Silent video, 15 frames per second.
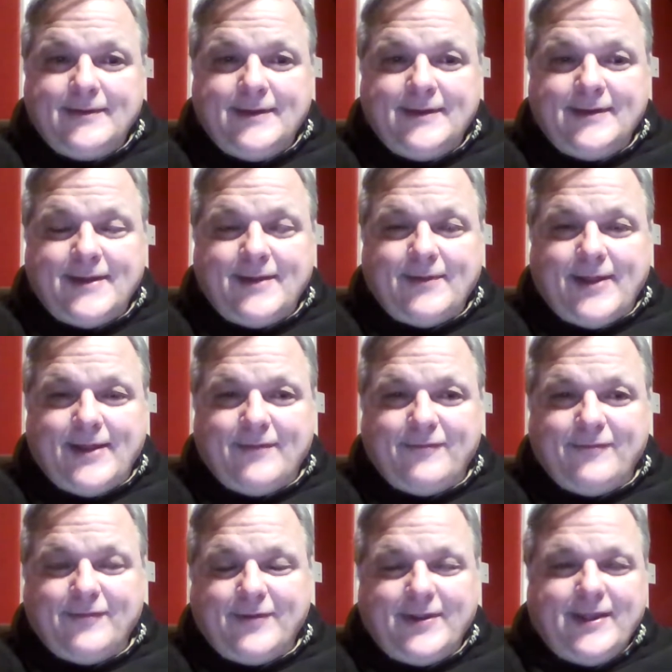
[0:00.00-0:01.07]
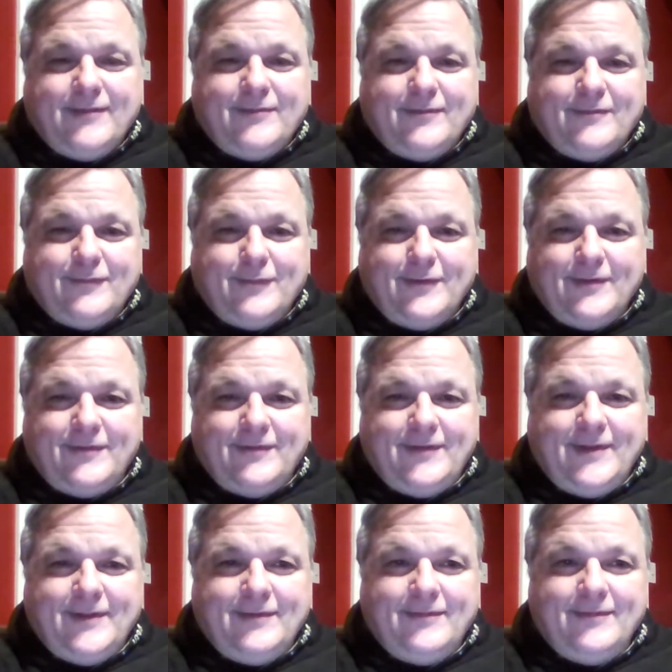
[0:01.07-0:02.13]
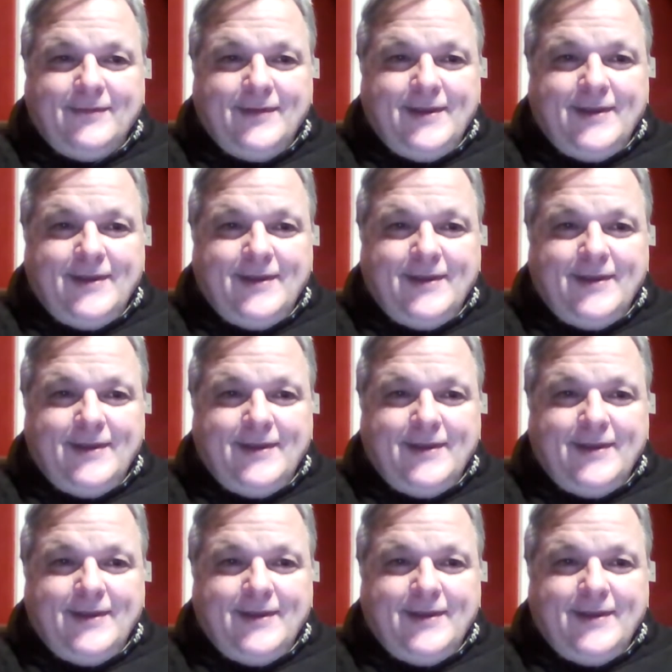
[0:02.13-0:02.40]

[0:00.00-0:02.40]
and I forgive it for its sins.